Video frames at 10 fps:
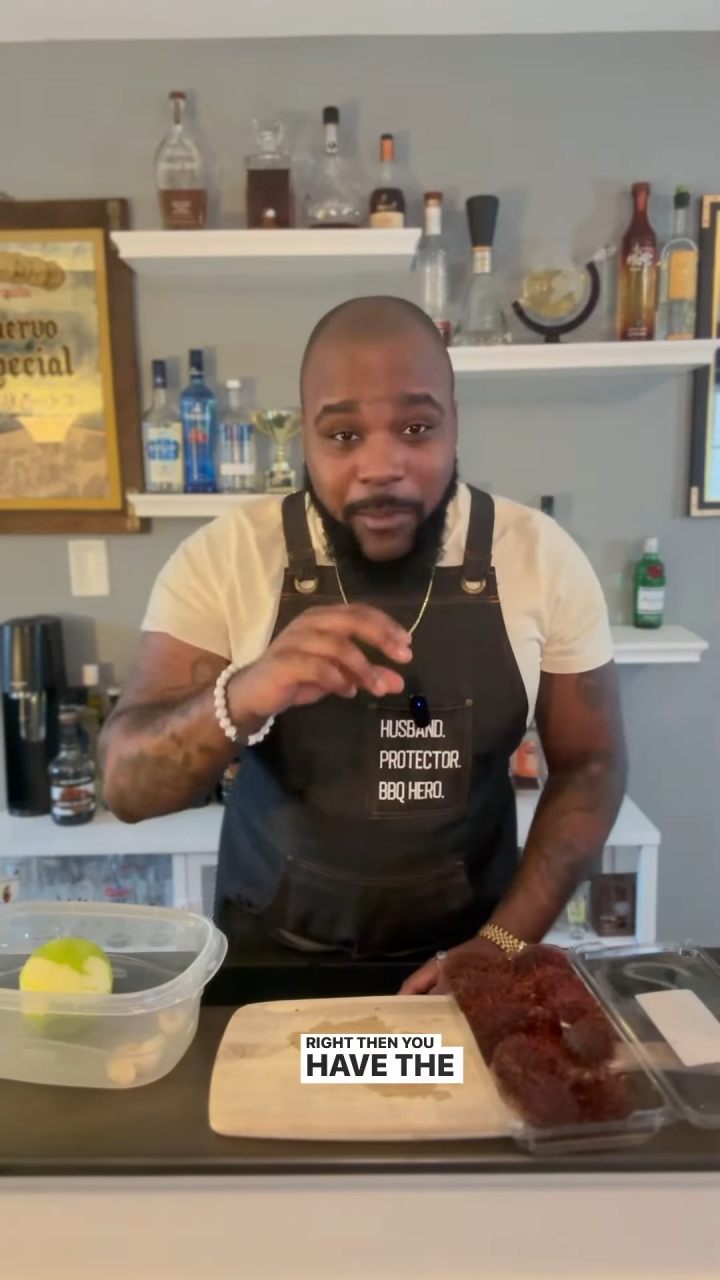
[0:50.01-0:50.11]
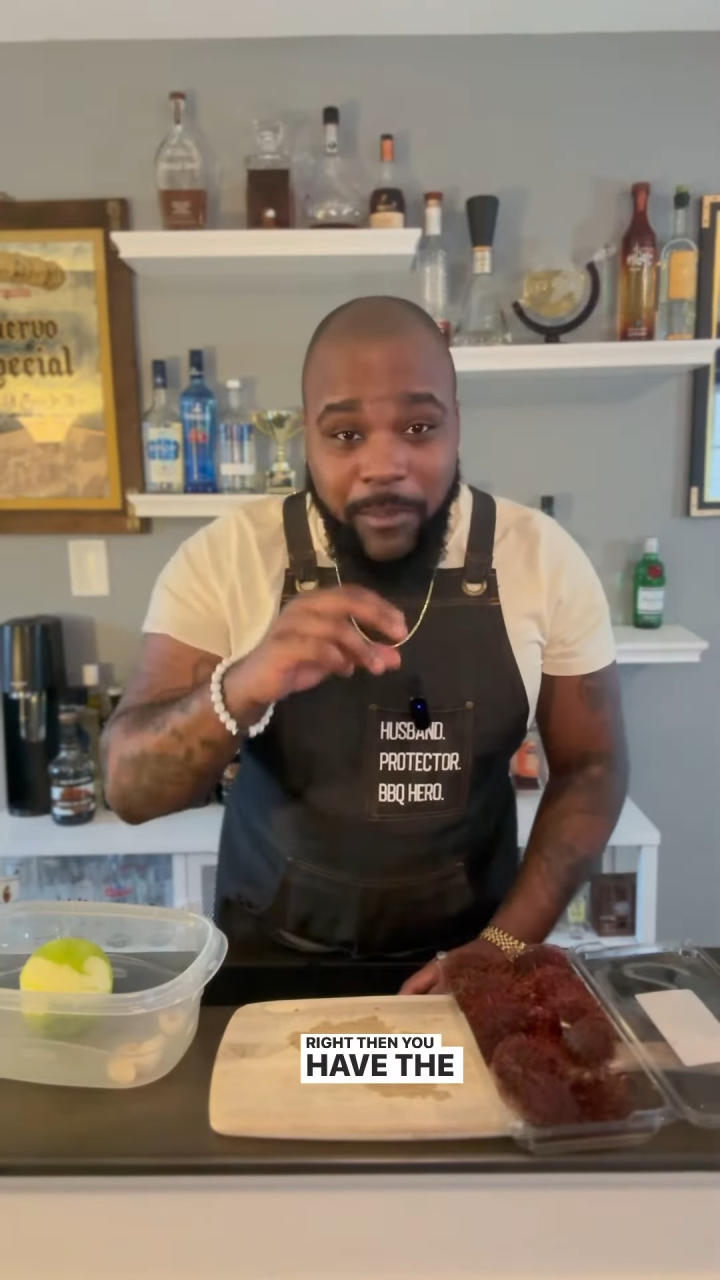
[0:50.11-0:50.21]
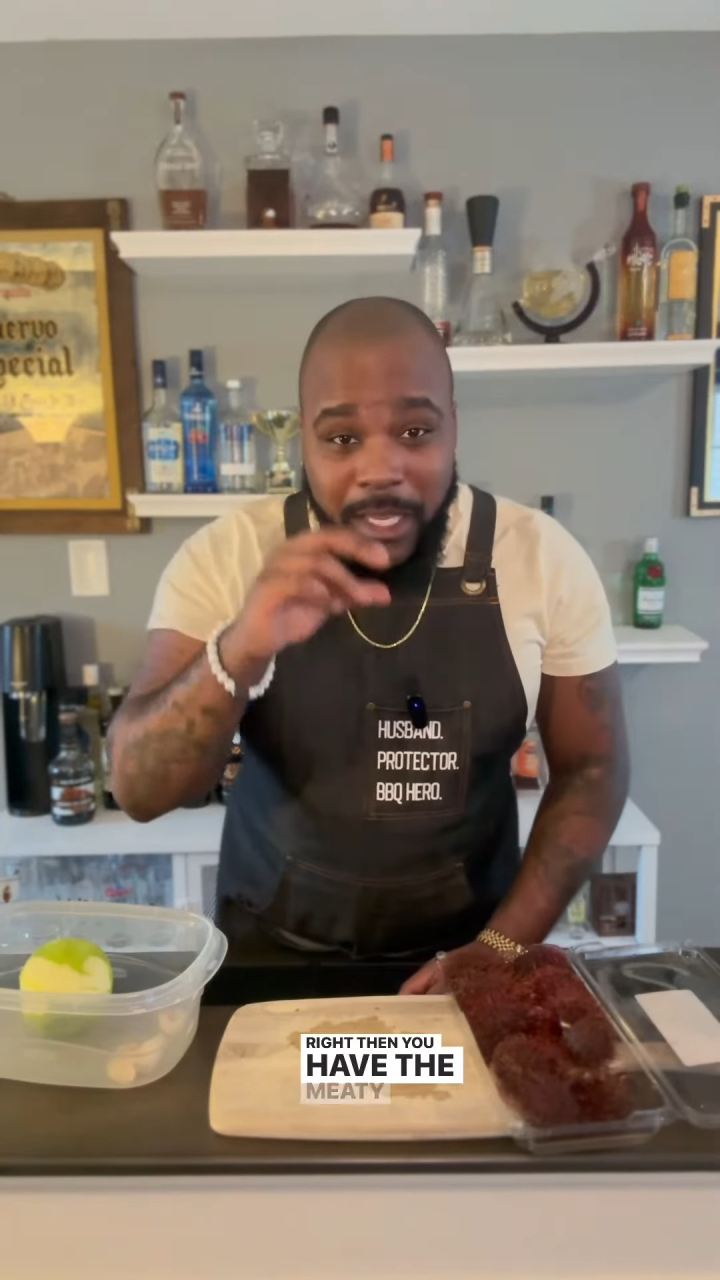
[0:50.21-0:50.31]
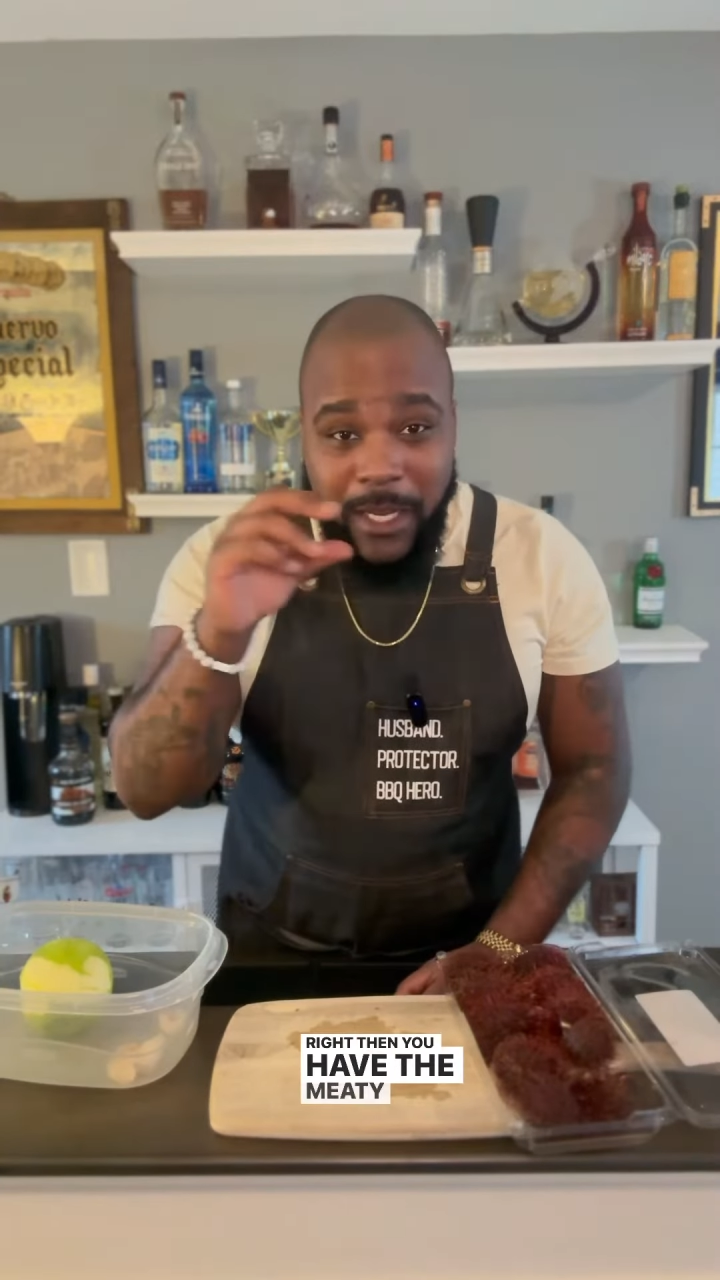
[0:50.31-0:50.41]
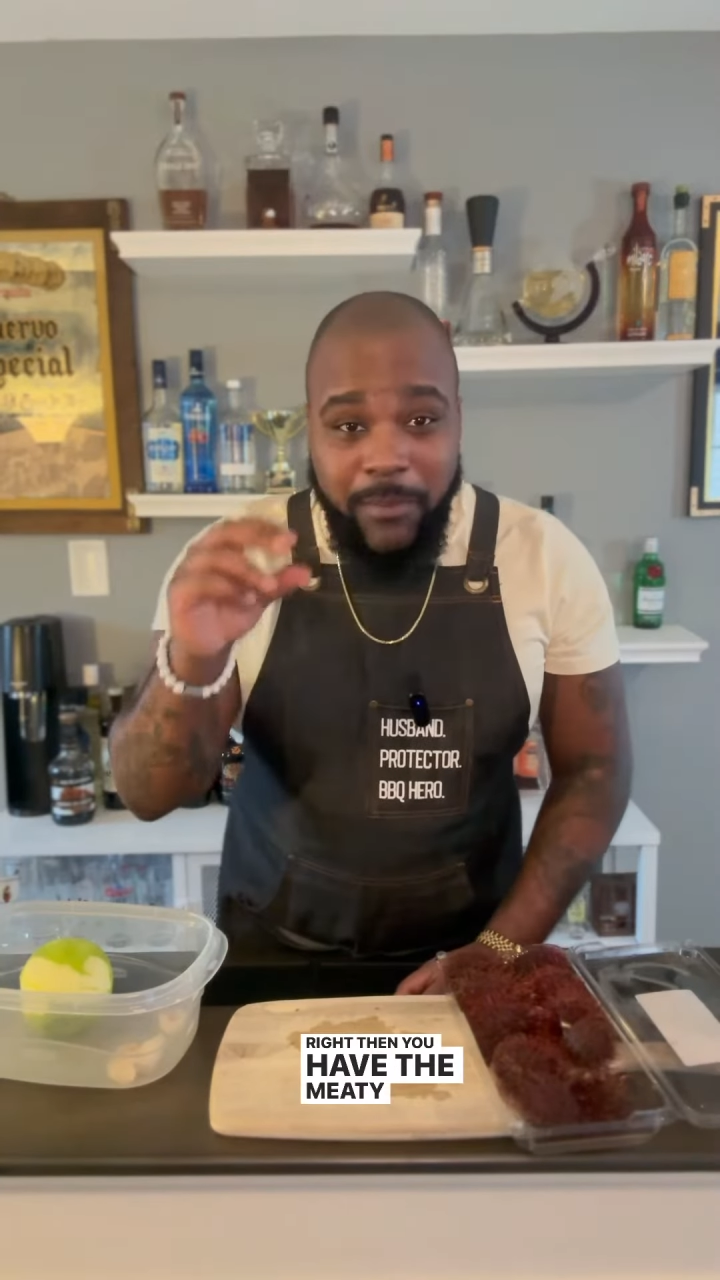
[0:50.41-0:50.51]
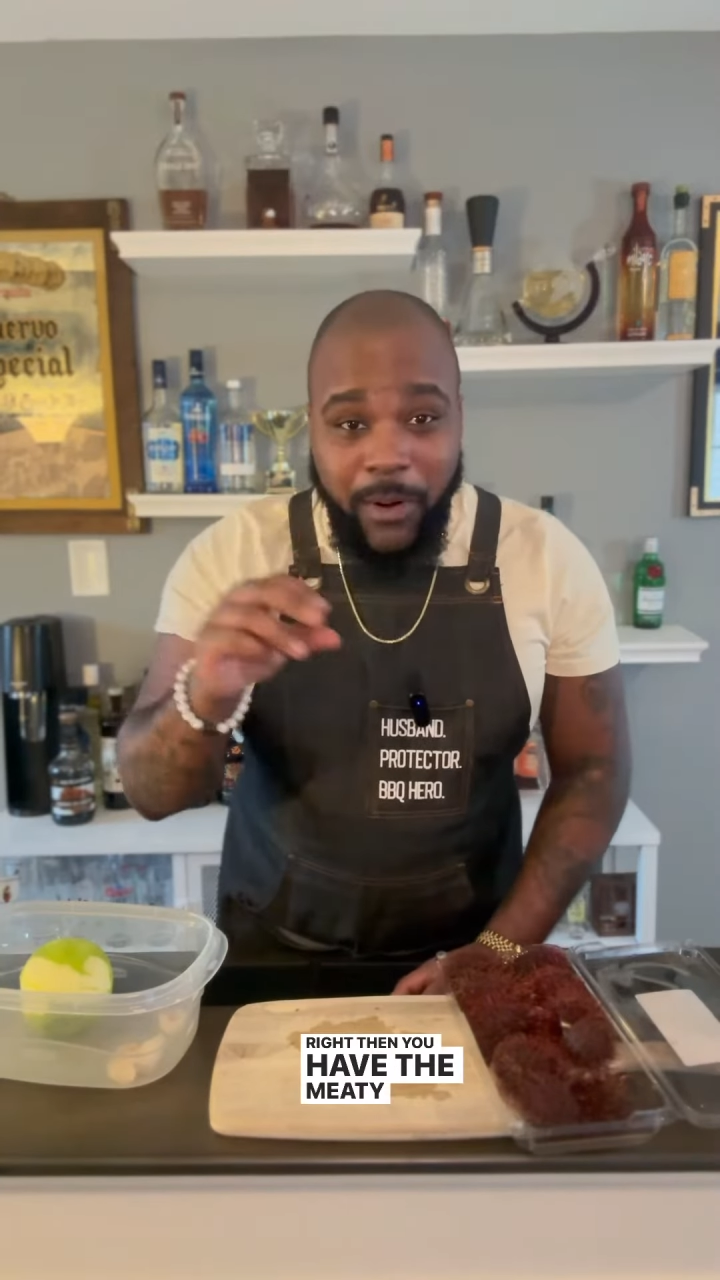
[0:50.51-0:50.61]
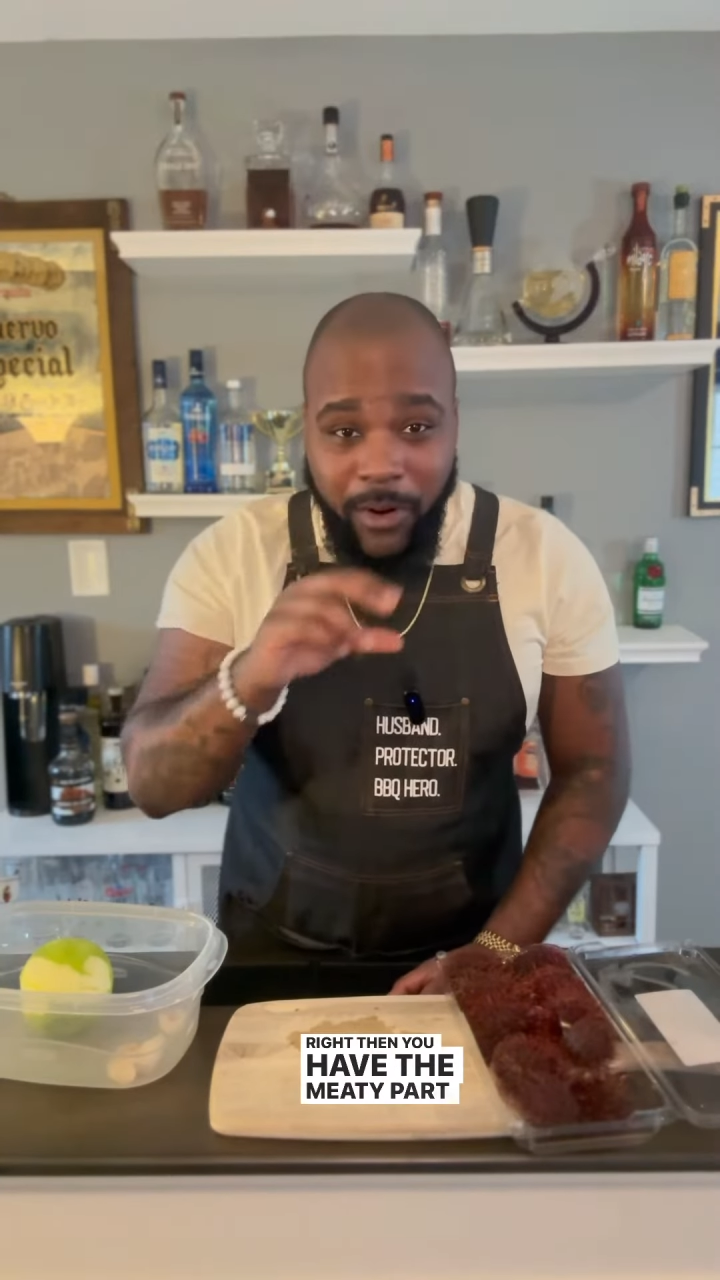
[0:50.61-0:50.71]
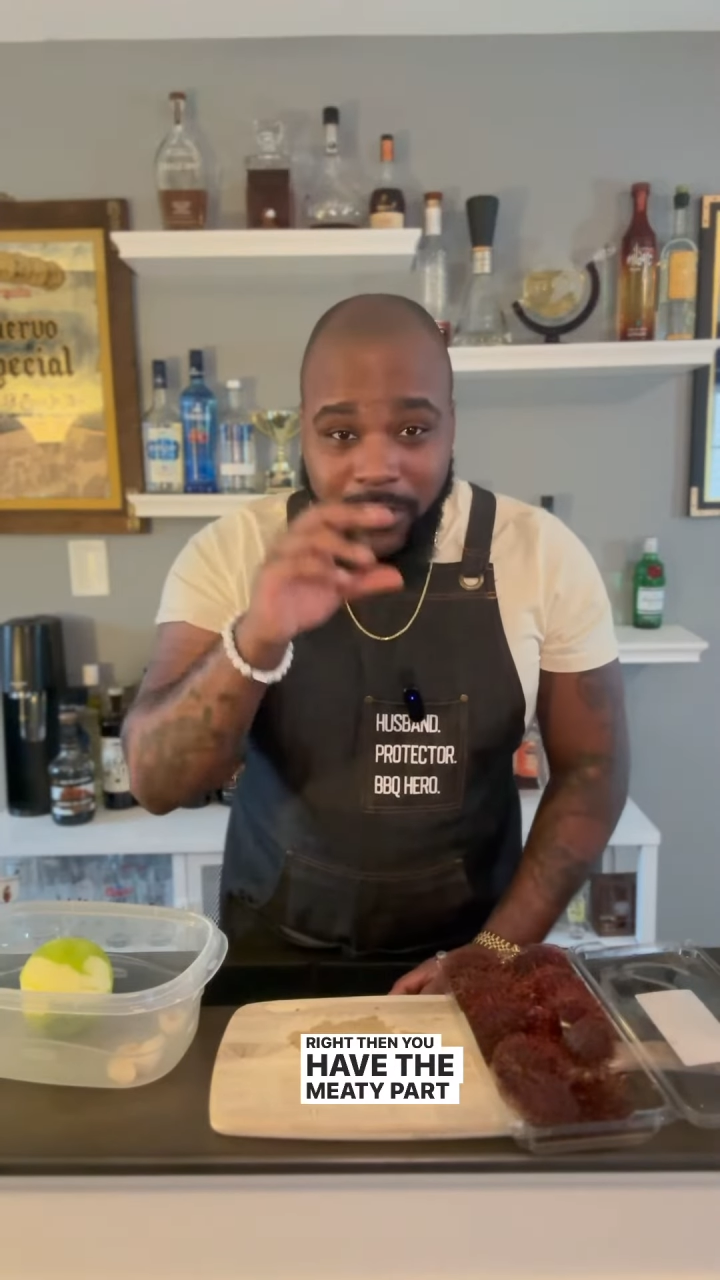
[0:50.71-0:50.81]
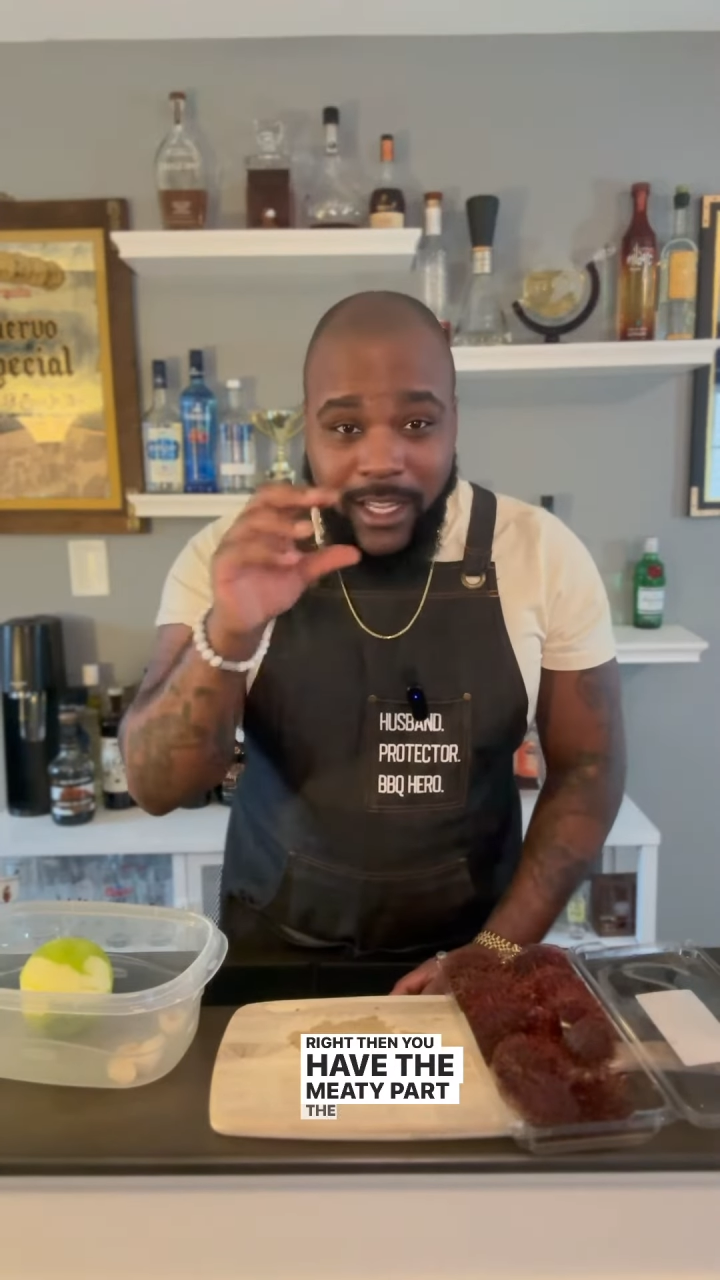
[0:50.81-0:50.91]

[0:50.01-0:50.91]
meaty part,